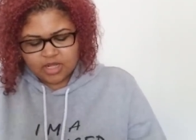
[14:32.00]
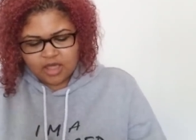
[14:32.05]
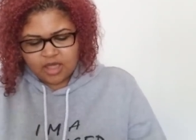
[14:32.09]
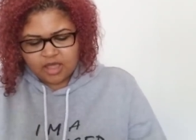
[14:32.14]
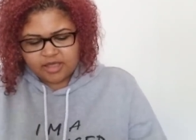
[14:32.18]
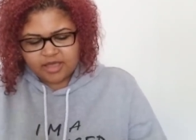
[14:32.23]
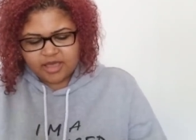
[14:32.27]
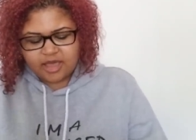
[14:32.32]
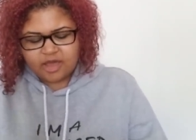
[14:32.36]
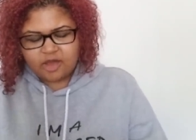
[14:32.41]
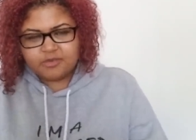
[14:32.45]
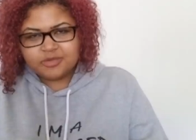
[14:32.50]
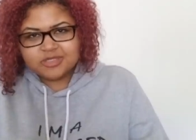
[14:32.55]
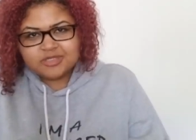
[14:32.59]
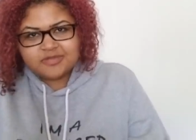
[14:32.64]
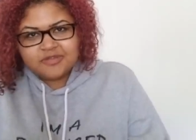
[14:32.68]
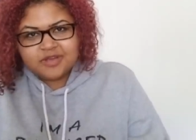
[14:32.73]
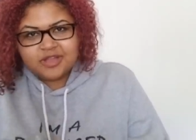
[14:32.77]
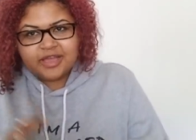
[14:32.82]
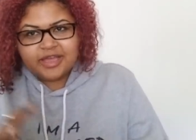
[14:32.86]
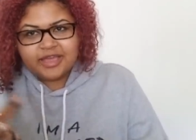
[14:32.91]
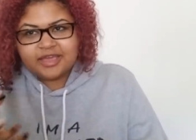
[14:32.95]
Yeah, I almost
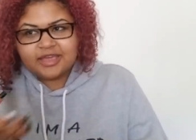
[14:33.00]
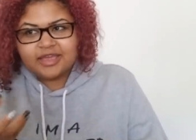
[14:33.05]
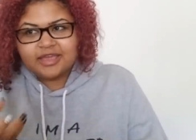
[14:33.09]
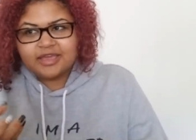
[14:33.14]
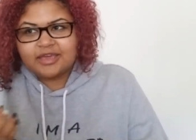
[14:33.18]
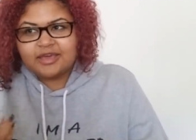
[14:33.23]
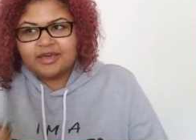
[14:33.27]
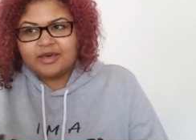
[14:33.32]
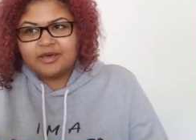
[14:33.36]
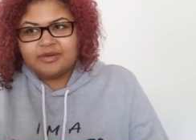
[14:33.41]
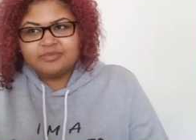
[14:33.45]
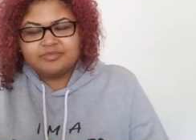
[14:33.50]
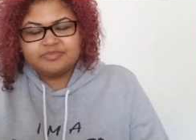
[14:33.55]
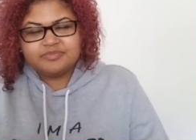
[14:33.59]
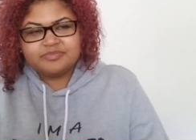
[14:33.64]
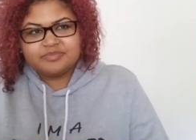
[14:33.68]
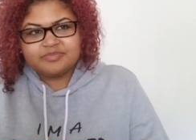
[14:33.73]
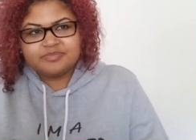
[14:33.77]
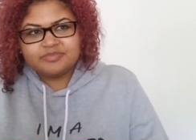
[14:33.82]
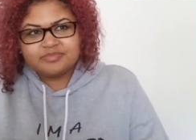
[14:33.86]
feel like like a um,